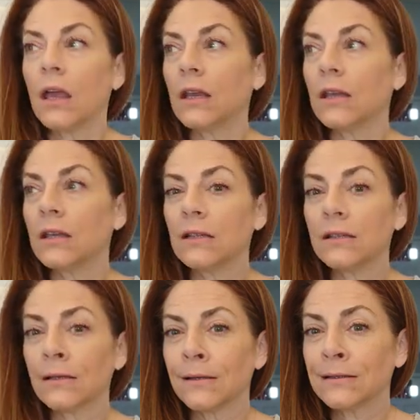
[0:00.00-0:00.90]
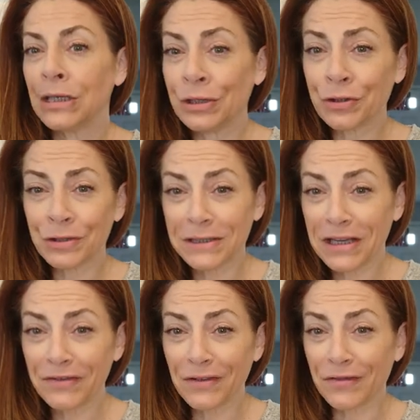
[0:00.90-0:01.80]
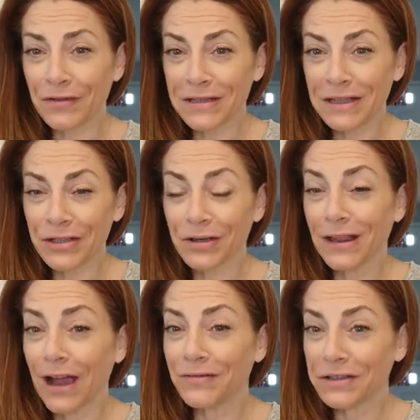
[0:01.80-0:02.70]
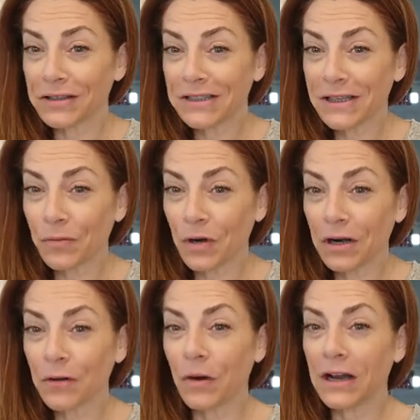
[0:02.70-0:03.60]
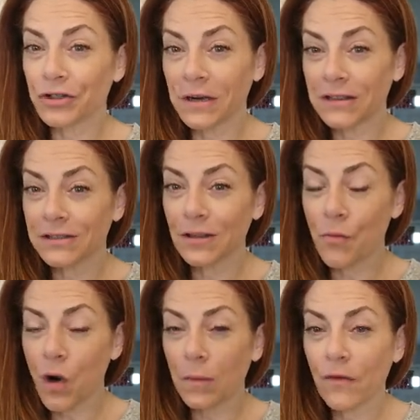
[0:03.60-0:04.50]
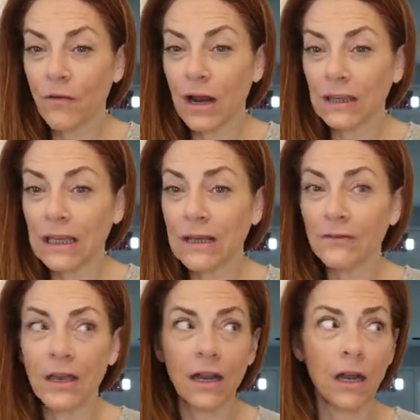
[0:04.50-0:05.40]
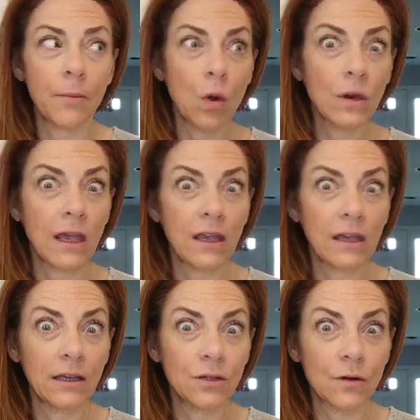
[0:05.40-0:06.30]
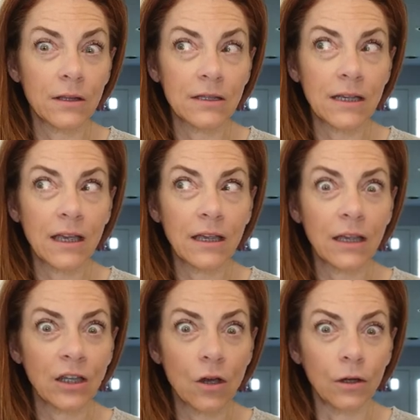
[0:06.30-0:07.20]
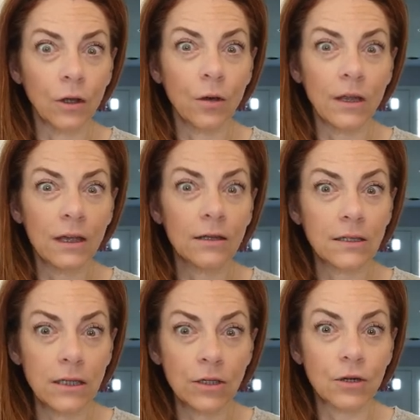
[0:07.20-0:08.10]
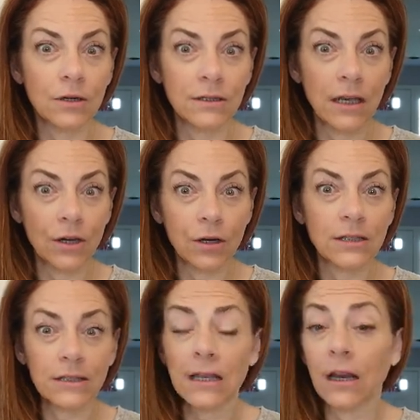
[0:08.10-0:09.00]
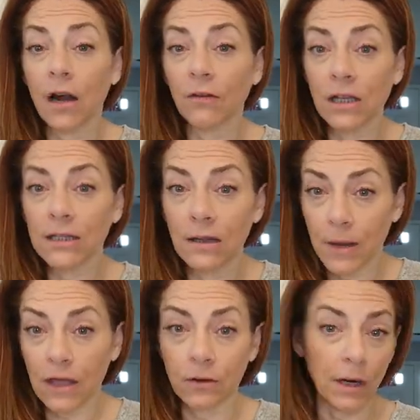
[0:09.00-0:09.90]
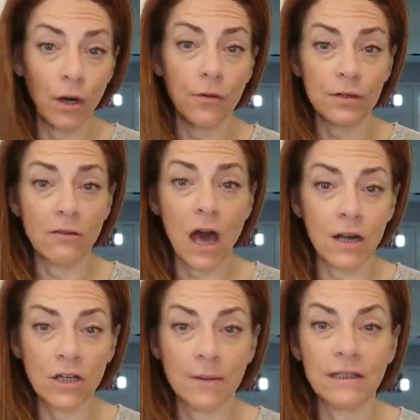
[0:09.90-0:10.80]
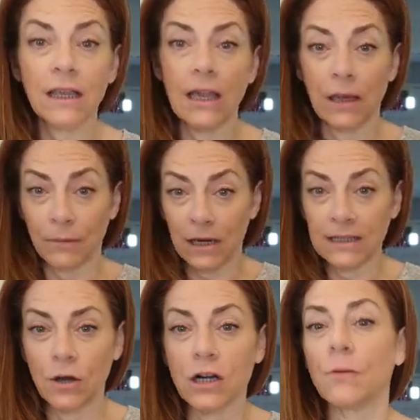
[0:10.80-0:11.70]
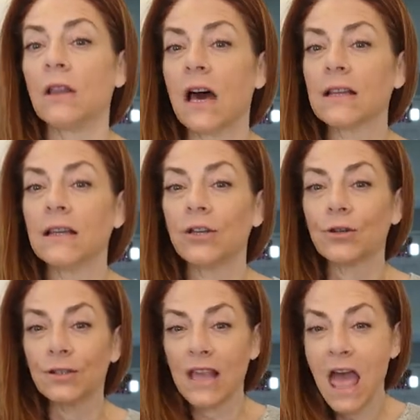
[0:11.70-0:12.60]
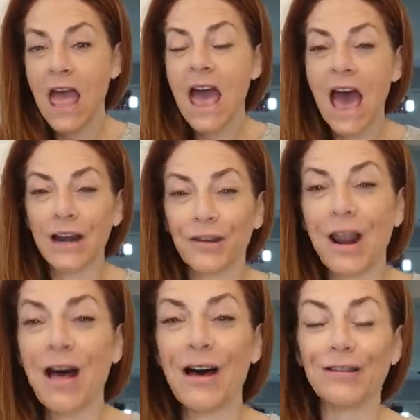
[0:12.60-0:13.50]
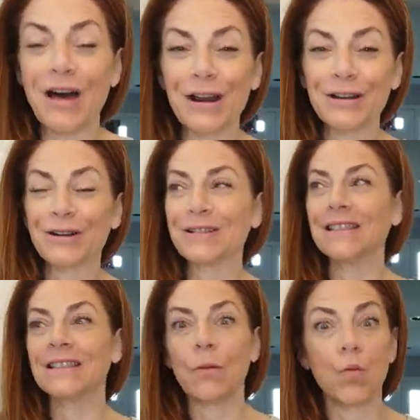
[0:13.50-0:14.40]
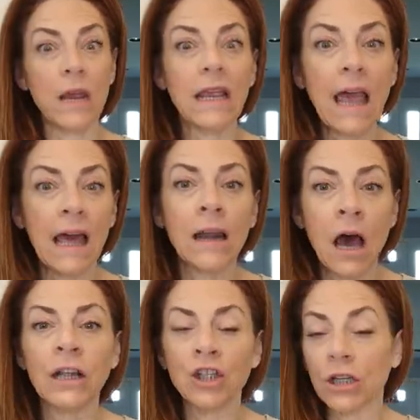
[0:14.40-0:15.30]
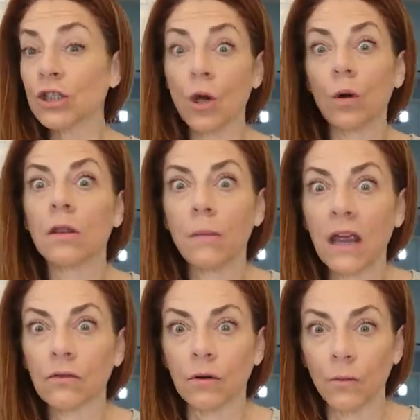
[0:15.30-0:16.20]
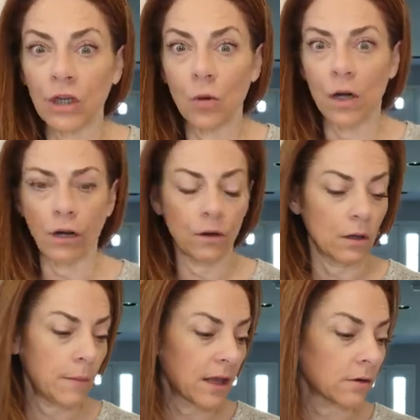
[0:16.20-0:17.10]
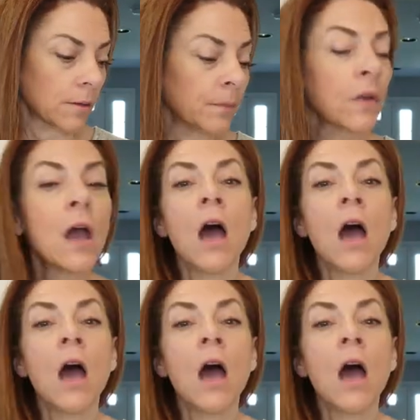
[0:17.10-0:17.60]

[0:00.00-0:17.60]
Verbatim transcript: It is teacher safe. If you're a teacher, like I've done this at work where I drank this in the morning before I leave and I'm okay during the day. And y'all know like teachers and nurses cannot run to the bathroom. I know there's a lot of jobs that can't, but I talk to a lot of teachers and I'm not a lot of nurses and we cannot just go to the bathroom when you want to go to the bathroom.